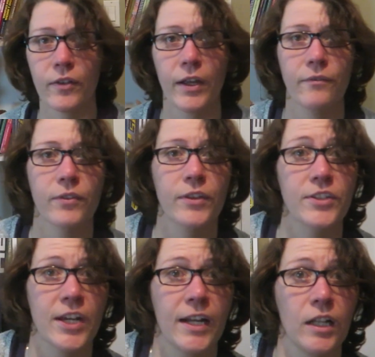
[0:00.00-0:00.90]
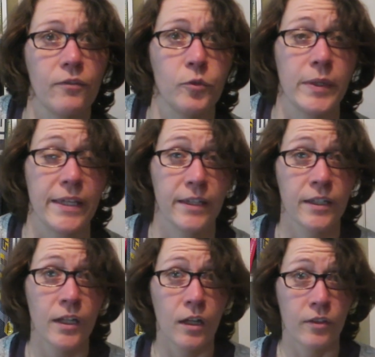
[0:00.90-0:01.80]
it's time for the channel of the week.
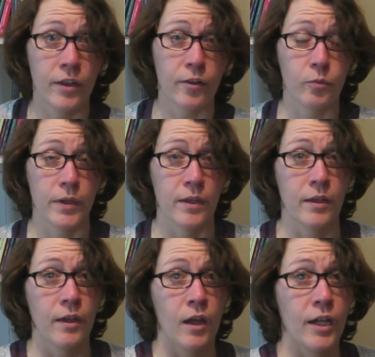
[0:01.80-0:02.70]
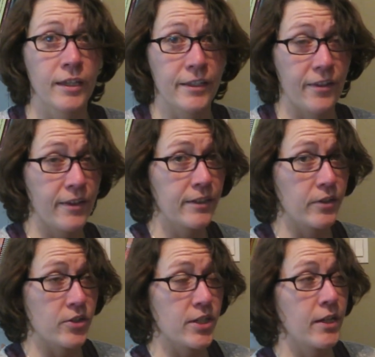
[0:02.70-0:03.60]
This week, I'd like to send out
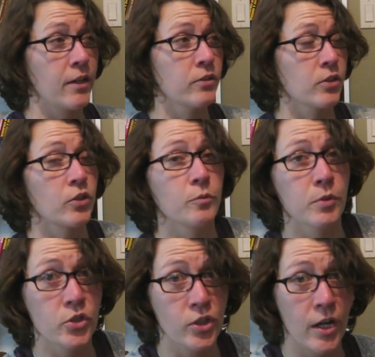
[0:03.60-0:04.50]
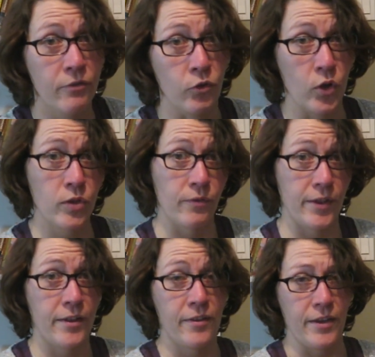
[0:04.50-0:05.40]
a shout out to Bushcraft North of
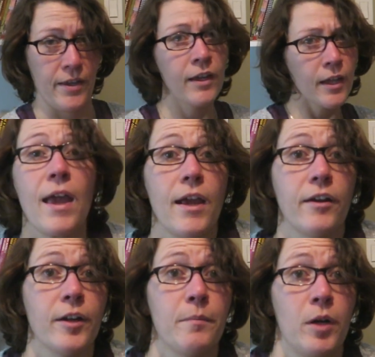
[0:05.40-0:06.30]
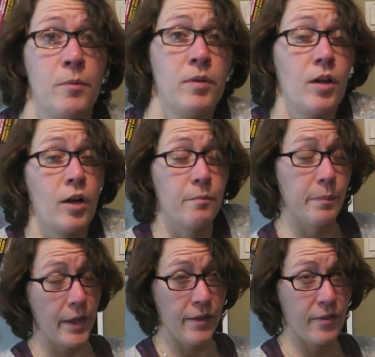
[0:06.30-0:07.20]
60. Aaron and Barbara are
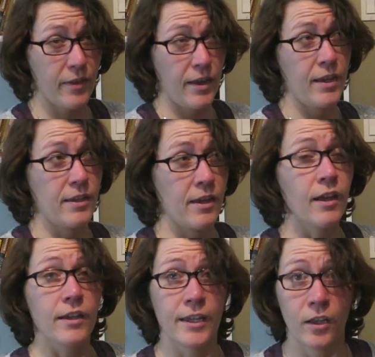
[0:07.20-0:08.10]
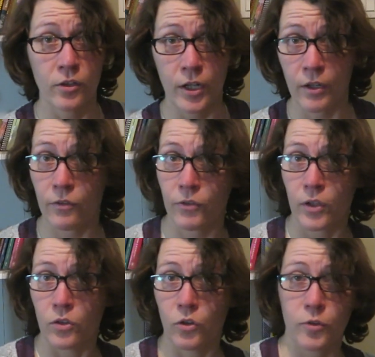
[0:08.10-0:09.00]
based in Yellowknife,
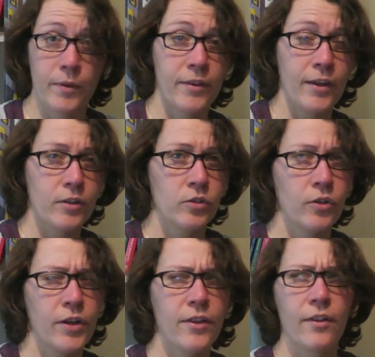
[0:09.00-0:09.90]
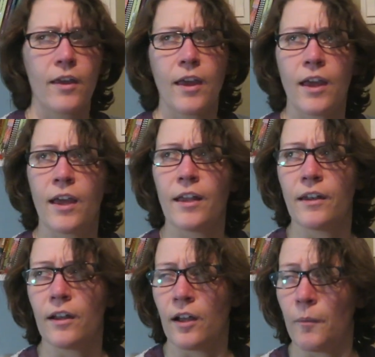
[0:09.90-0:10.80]
Northwest Territories,
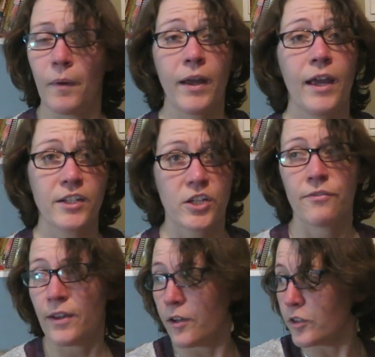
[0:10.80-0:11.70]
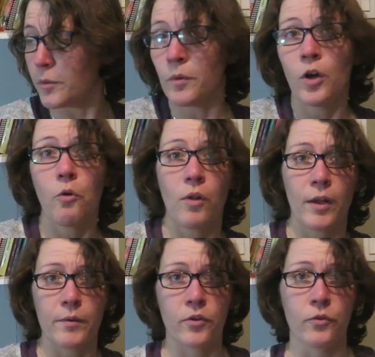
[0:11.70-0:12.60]
and I actually found them while
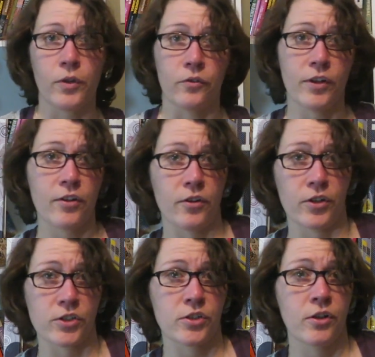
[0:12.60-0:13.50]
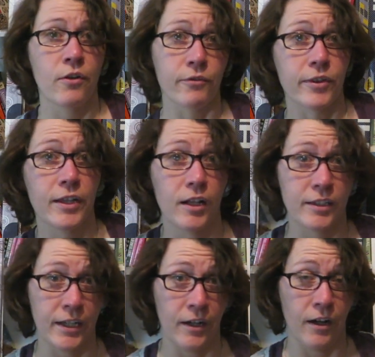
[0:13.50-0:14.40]
I was doing research for the
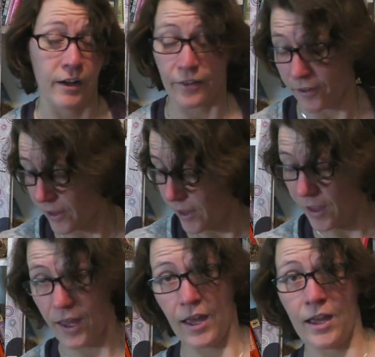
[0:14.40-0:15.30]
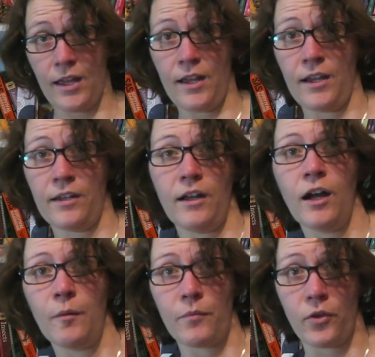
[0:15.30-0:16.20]
Altai Hoks. And
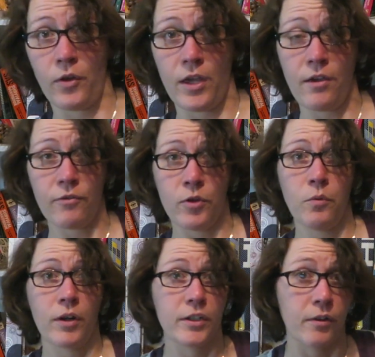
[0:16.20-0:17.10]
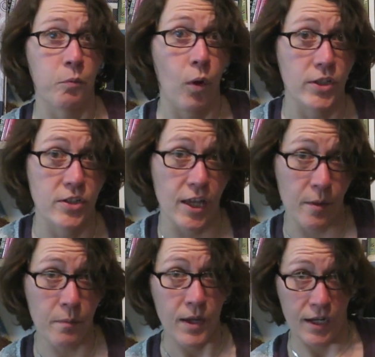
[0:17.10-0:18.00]
so if you want to watch
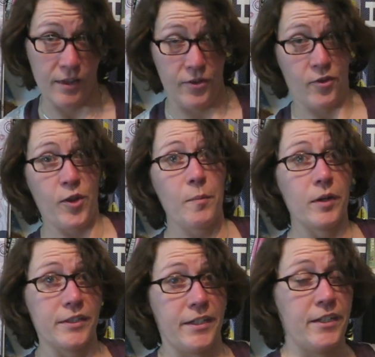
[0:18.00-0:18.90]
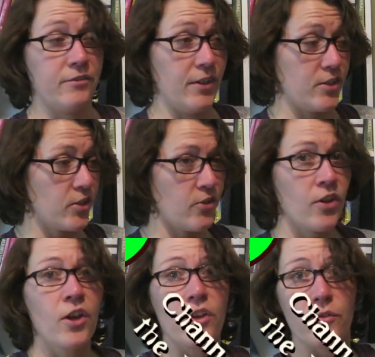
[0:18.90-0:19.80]
them and their subarctic adventures,
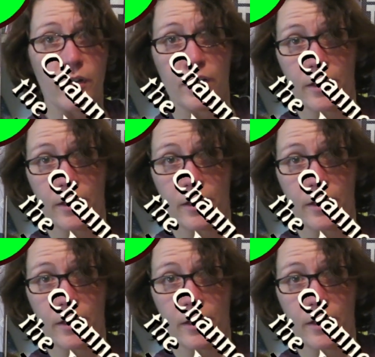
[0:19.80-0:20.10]
you can